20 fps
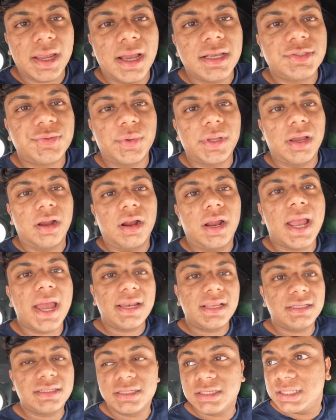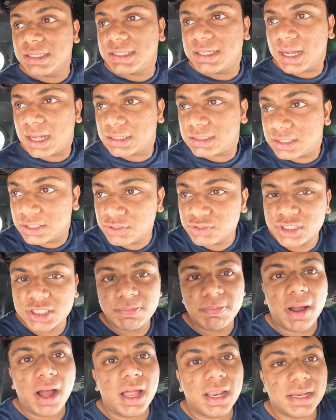guys, we are headed to the tattoo
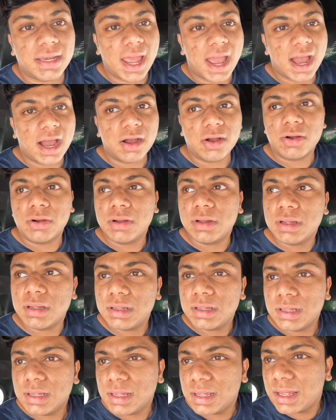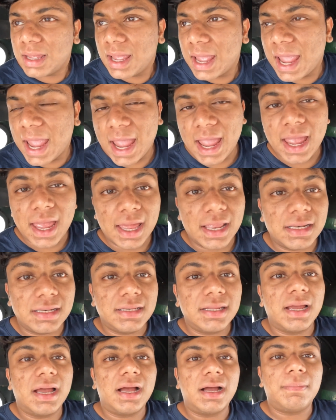spot now,
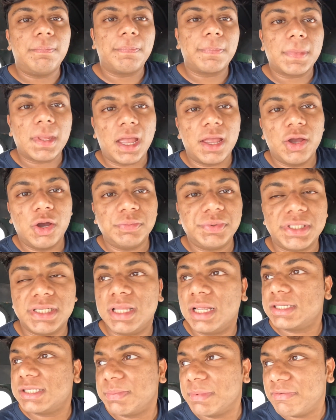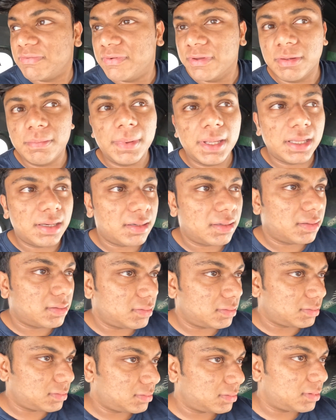and I hope she lets me film it,
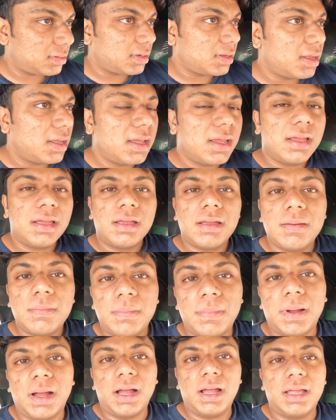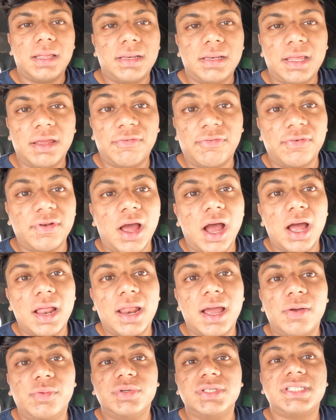but if
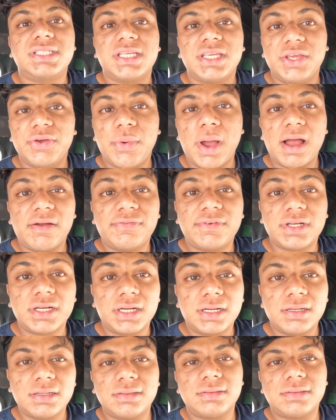not, I will see you after.